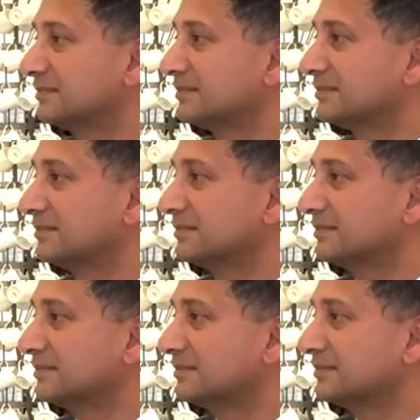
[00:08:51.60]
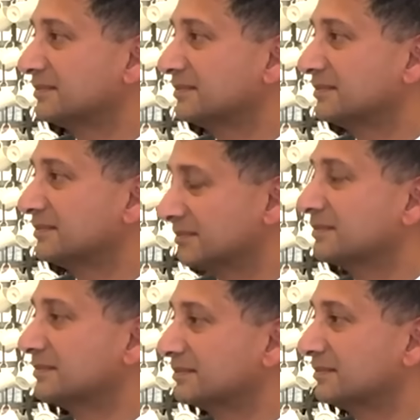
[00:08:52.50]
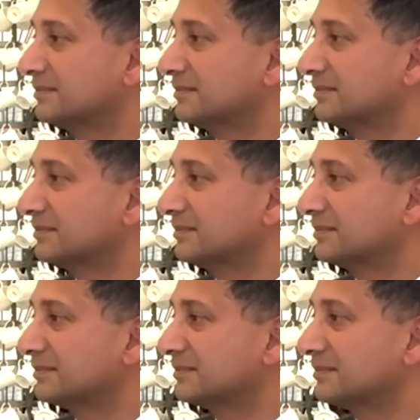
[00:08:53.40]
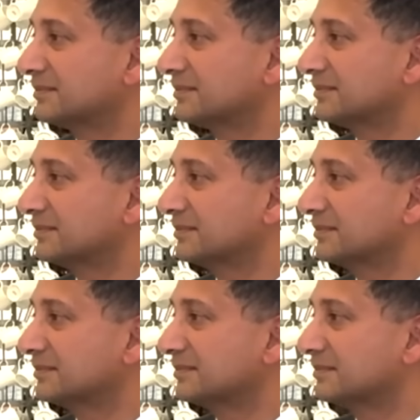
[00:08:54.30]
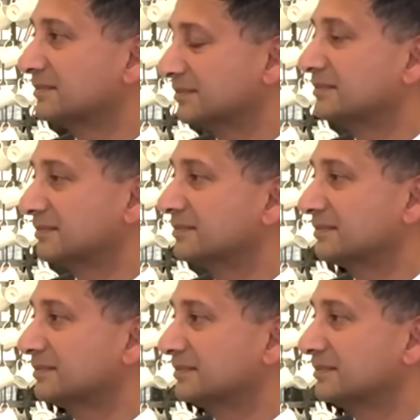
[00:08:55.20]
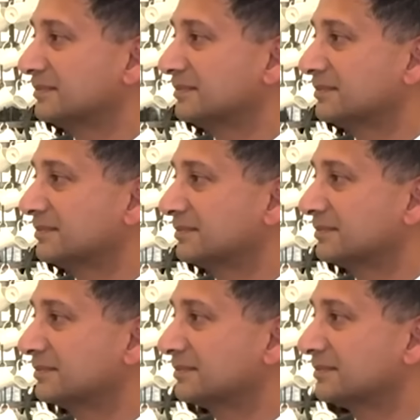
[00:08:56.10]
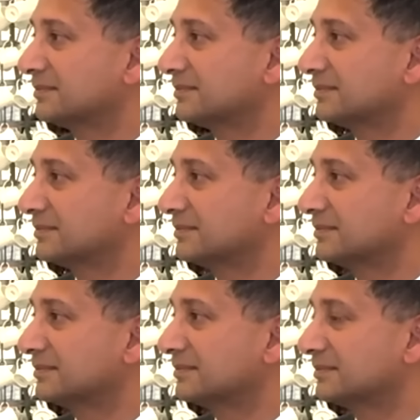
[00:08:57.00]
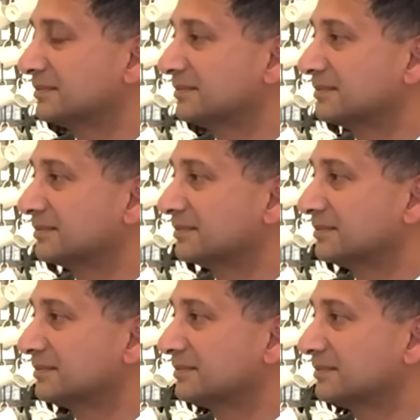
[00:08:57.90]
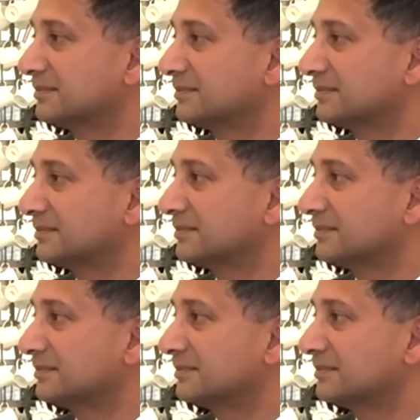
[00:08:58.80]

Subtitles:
(silent)